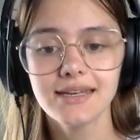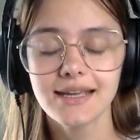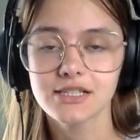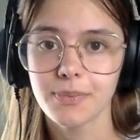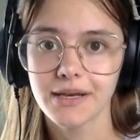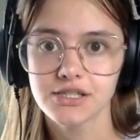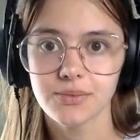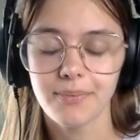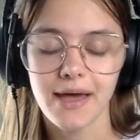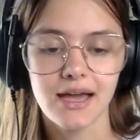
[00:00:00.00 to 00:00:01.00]
the
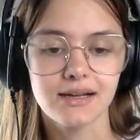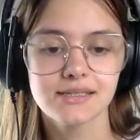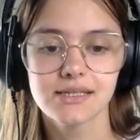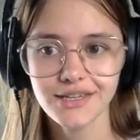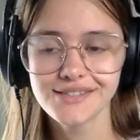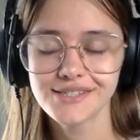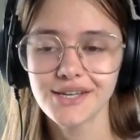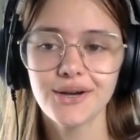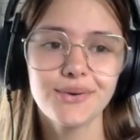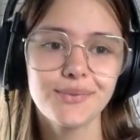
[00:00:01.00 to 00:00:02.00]
expansion packs.
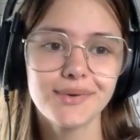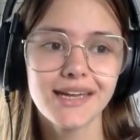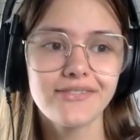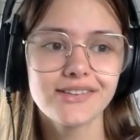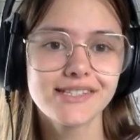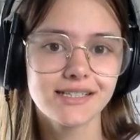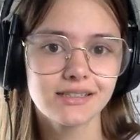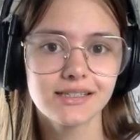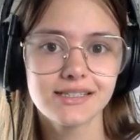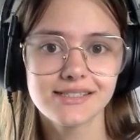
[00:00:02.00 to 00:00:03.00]
So we have a tier
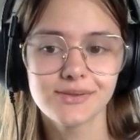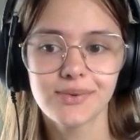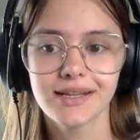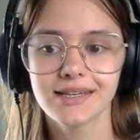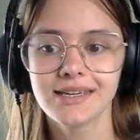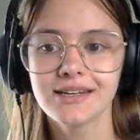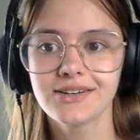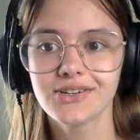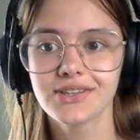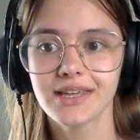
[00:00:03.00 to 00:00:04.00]
list right
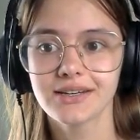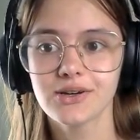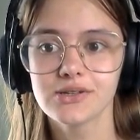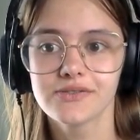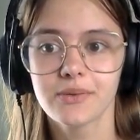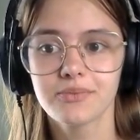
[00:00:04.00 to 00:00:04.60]
here that goes from